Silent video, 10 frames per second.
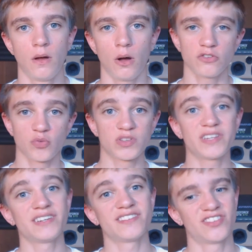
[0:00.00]
Also, with the
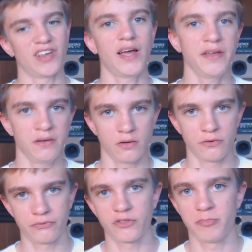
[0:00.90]
design
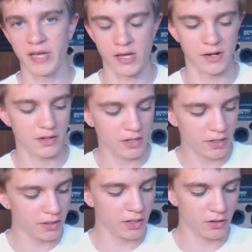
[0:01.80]
of the band,
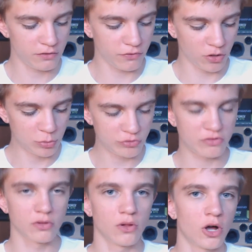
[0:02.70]
I have
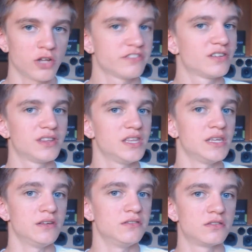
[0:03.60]
almost lost
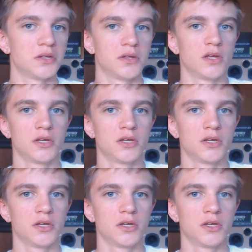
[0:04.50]
these